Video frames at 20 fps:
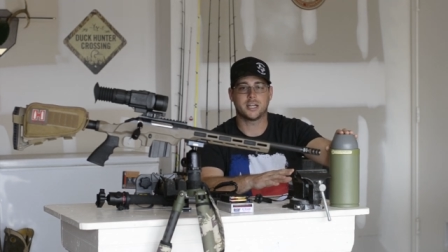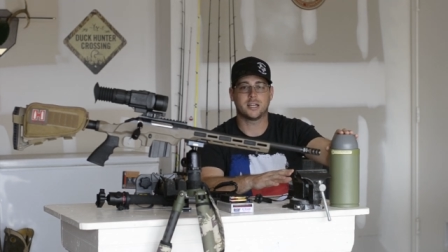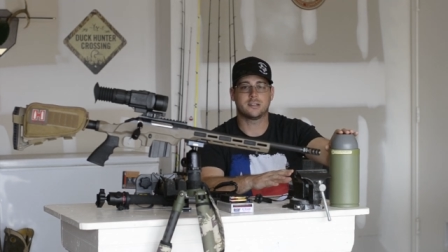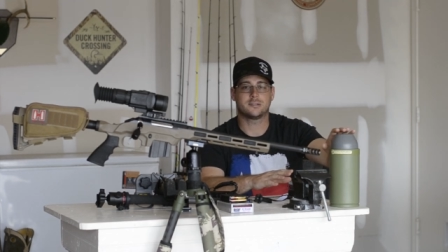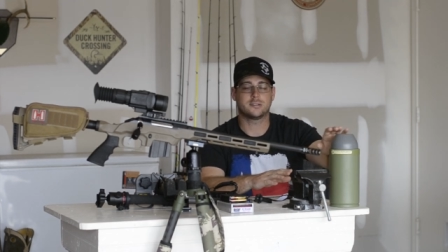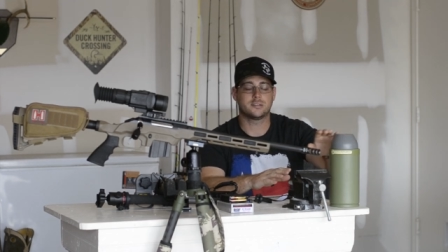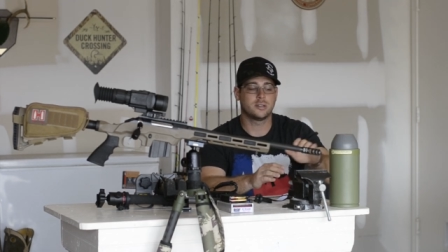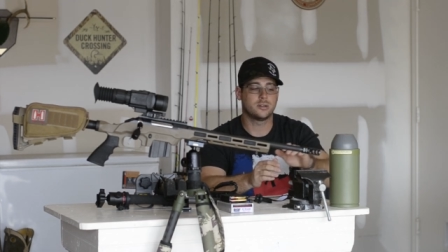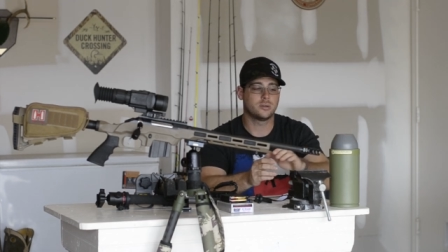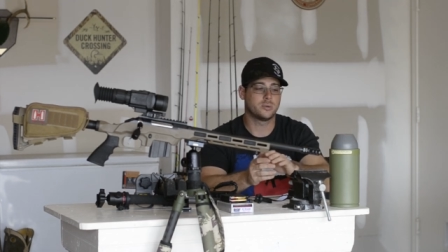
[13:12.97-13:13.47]
I
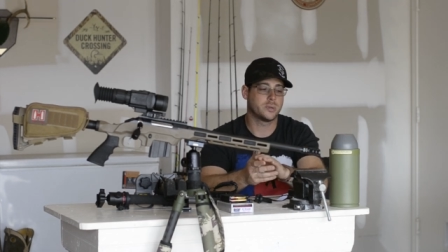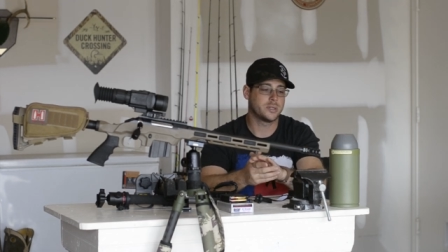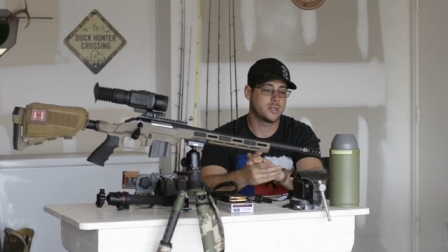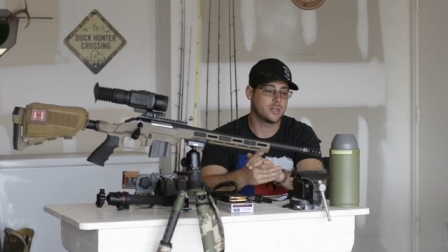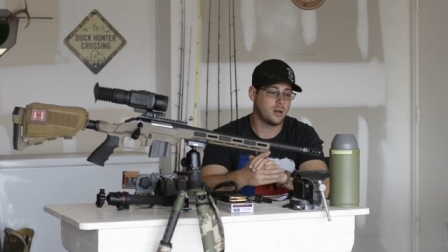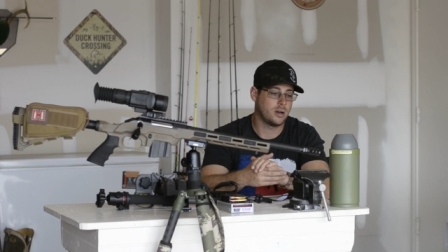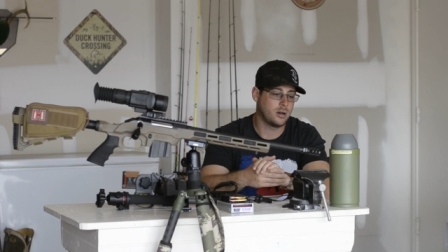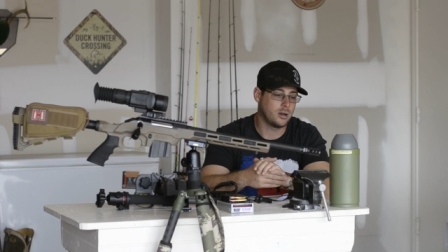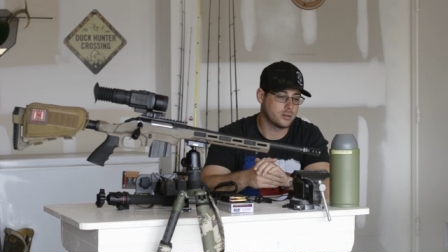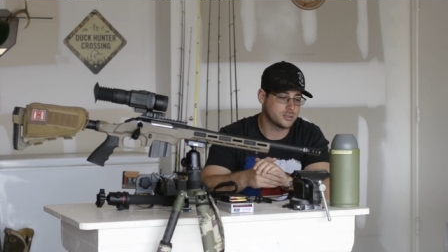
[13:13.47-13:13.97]
haven't had a
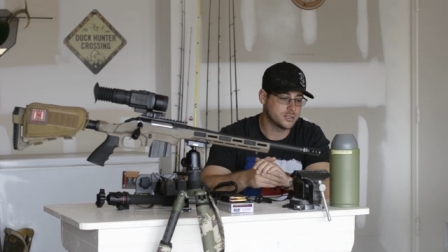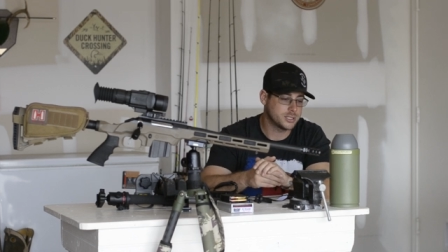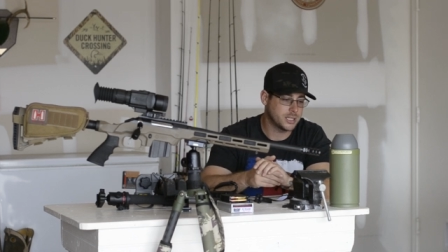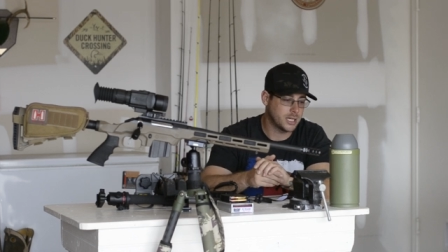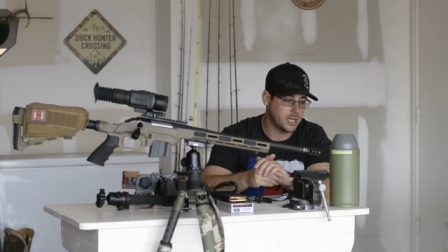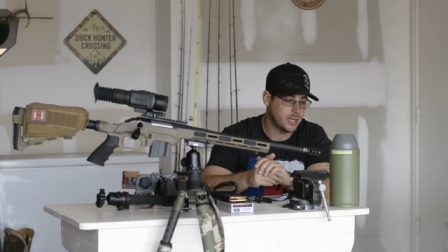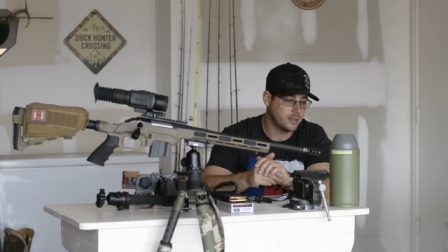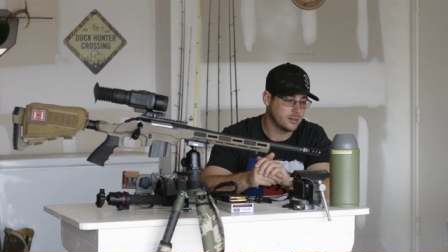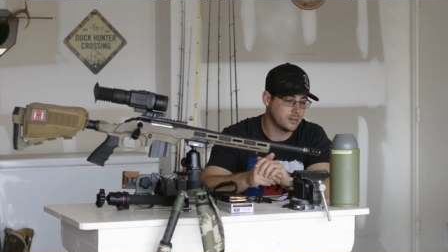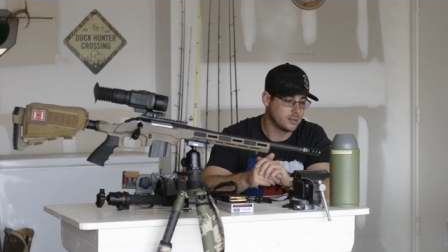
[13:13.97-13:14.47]
chance to do it with
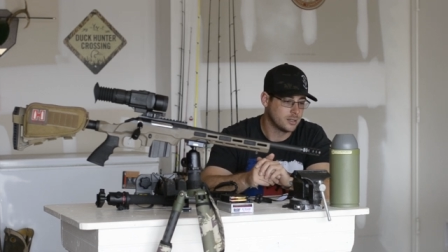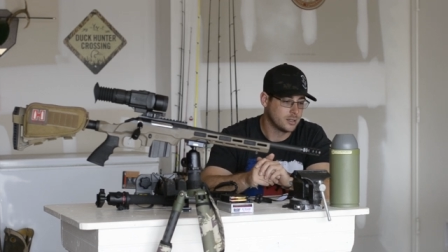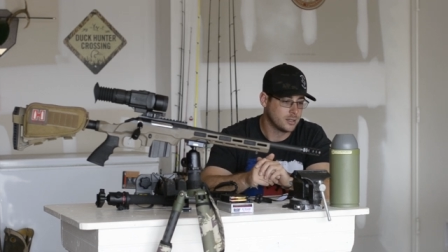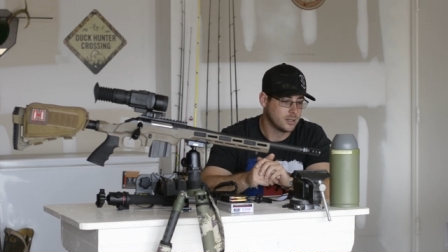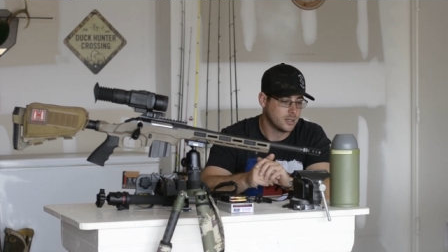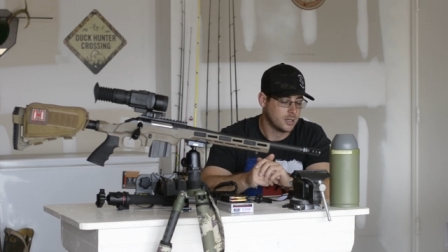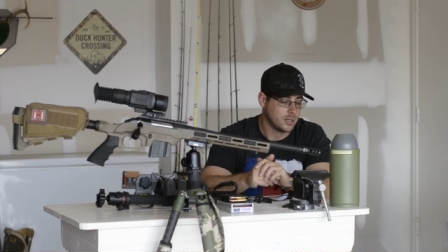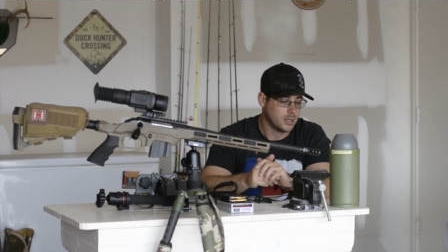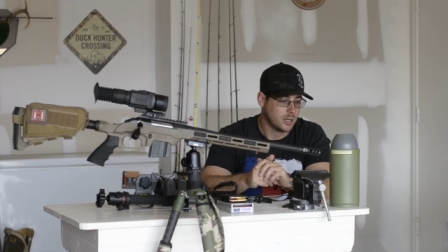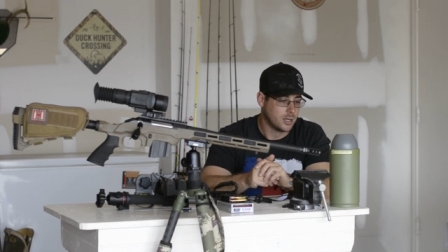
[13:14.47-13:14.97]
the hogs
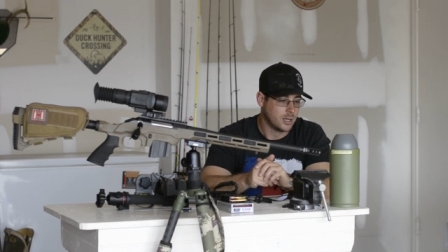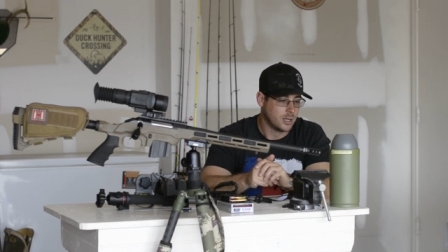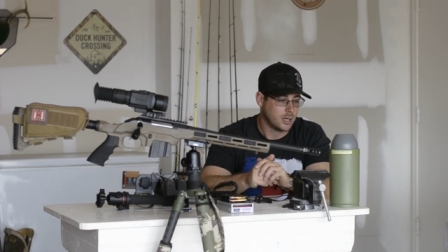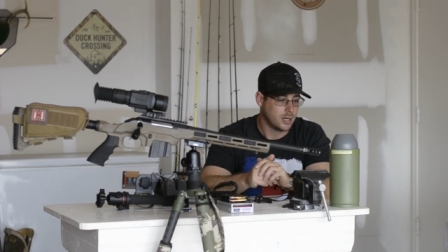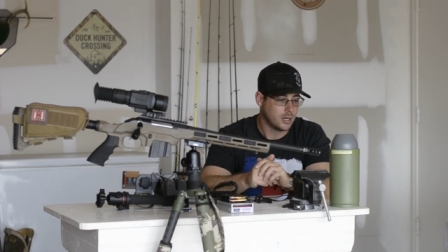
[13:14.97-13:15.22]
yet.